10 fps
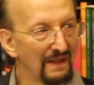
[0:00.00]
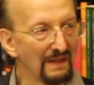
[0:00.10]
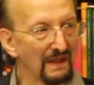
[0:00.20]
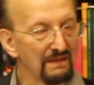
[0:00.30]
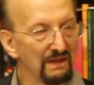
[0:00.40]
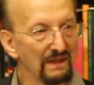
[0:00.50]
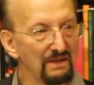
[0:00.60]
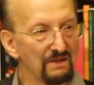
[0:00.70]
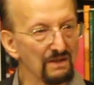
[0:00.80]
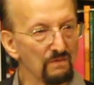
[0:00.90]
And I think
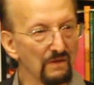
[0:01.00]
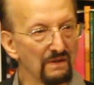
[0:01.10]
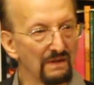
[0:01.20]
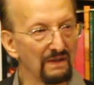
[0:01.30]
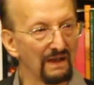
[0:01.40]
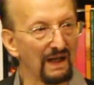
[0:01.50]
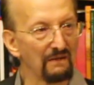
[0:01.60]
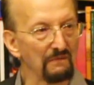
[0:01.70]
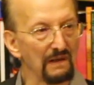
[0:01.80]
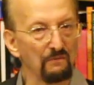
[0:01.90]
he just wanted,
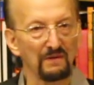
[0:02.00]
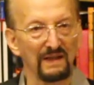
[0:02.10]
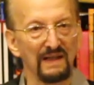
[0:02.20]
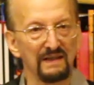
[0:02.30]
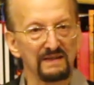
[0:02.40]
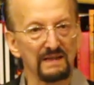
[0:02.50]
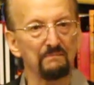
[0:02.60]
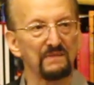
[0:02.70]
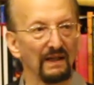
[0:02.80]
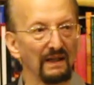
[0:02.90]
I want
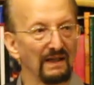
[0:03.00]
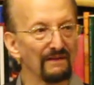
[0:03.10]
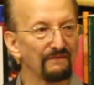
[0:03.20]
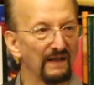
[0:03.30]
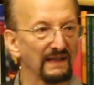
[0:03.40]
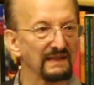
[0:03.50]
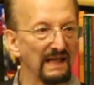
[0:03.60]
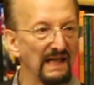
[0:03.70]
something, an effect,